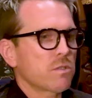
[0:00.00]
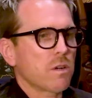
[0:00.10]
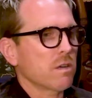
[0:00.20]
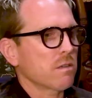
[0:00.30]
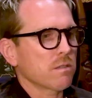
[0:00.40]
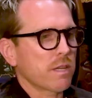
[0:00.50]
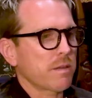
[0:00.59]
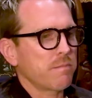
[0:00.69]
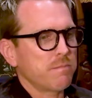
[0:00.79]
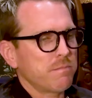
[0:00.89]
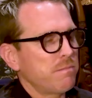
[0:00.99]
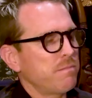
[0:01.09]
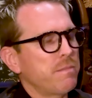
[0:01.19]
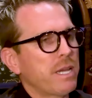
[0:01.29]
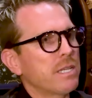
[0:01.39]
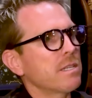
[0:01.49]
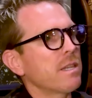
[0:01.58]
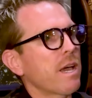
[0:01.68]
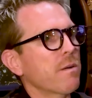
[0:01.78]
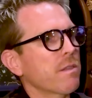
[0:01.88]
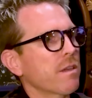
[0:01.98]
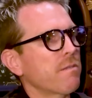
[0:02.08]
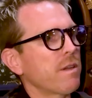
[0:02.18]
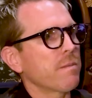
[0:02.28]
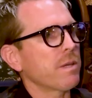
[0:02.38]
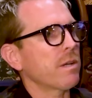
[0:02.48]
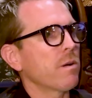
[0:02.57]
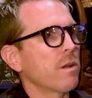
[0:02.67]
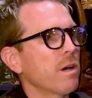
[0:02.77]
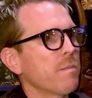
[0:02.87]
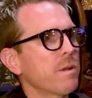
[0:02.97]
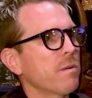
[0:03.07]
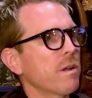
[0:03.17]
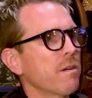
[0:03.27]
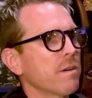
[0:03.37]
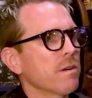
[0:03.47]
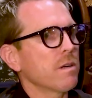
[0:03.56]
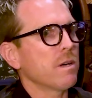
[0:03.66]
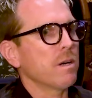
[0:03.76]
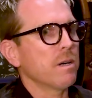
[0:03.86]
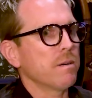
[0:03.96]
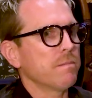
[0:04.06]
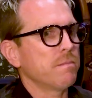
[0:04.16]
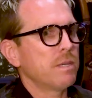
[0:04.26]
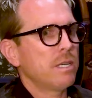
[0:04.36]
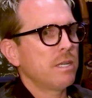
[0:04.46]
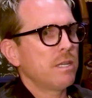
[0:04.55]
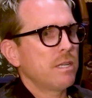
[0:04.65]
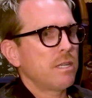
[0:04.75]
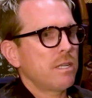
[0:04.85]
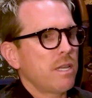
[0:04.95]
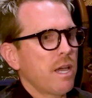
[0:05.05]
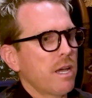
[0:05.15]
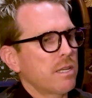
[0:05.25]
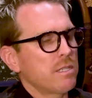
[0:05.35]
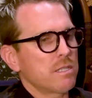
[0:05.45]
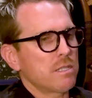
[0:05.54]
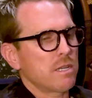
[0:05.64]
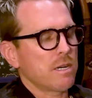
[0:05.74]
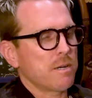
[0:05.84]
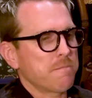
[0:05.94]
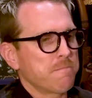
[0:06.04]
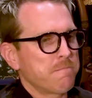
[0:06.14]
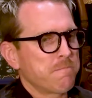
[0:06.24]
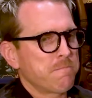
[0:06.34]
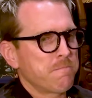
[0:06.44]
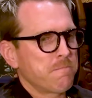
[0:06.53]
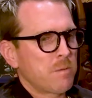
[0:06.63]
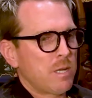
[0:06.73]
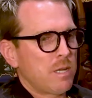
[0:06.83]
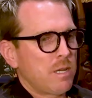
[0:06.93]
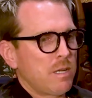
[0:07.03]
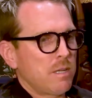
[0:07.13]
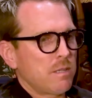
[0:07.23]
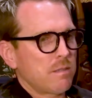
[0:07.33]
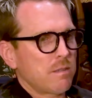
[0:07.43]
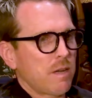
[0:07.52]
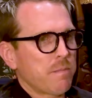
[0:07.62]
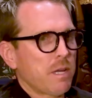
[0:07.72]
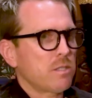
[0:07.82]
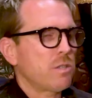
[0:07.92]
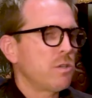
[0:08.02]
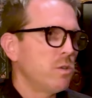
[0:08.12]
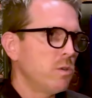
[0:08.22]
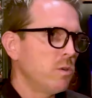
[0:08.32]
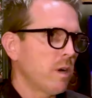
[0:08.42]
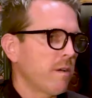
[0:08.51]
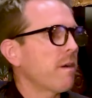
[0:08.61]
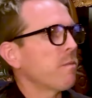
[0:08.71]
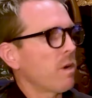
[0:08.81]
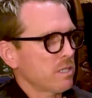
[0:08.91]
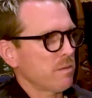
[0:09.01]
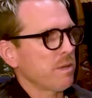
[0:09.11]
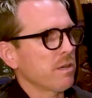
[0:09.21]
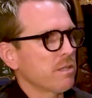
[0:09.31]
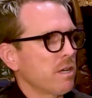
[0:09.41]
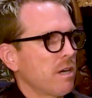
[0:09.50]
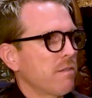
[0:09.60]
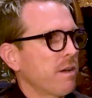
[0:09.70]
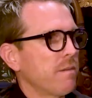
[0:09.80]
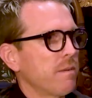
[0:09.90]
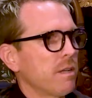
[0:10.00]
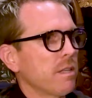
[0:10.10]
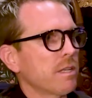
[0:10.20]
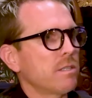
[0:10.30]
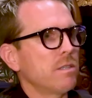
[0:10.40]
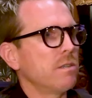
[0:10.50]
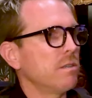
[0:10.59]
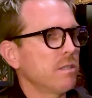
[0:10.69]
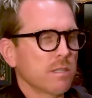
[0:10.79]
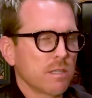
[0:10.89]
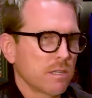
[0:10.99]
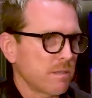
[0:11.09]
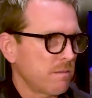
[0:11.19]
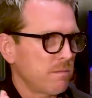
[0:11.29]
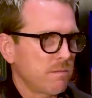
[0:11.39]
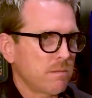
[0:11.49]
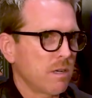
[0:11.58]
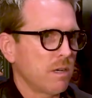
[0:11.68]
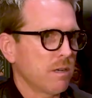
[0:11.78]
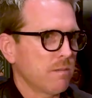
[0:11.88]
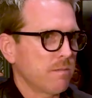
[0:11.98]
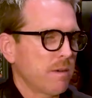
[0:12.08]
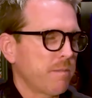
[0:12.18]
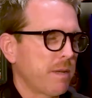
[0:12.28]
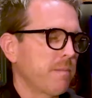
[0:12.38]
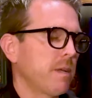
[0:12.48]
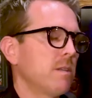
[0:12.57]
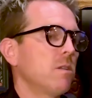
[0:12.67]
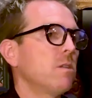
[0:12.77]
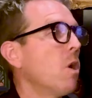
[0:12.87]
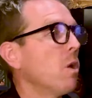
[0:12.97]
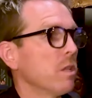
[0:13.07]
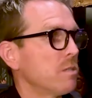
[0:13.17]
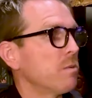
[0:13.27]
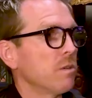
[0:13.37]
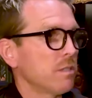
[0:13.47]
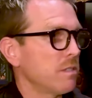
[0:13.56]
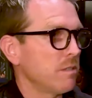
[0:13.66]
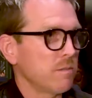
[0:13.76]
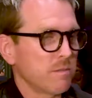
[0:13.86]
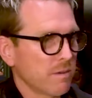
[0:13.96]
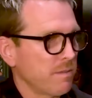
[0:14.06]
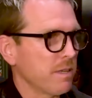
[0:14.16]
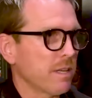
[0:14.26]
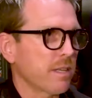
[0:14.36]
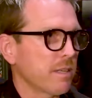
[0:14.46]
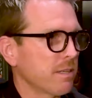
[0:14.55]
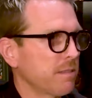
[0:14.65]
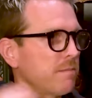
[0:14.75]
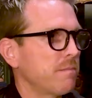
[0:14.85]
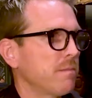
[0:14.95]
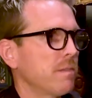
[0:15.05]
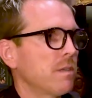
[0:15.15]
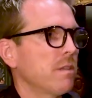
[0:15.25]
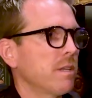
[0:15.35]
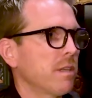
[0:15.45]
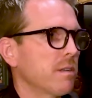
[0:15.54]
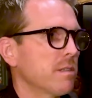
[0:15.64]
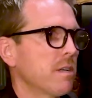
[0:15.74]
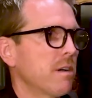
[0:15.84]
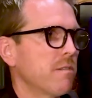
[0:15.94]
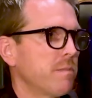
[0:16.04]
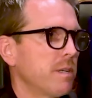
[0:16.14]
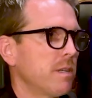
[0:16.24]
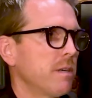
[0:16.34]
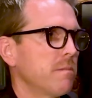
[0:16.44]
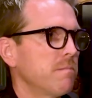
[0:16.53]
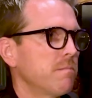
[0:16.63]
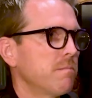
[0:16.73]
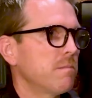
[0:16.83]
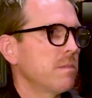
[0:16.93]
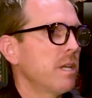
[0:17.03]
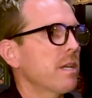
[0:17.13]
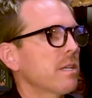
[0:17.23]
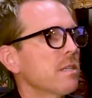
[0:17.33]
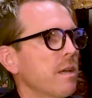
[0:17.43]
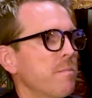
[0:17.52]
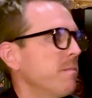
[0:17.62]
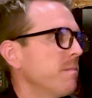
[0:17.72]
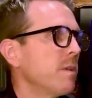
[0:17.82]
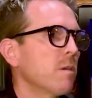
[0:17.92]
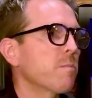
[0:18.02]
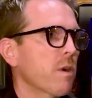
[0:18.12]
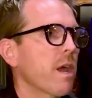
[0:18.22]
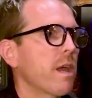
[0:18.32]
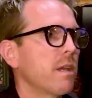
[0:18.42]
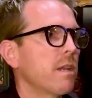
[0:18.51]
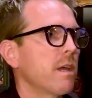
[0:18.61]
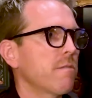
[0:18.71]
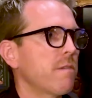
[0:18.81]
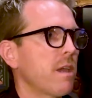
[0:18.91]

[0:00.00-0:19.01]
strong like base in that with like family growing up and whatever. Um, yeah, I just um, I'm not too. I, have watched some of your stuff. I'm not like too into the. Um, I mean, I'm not knowledgeable and too of the like the all the other stuff. But um, yeah, I guess I you know pray and have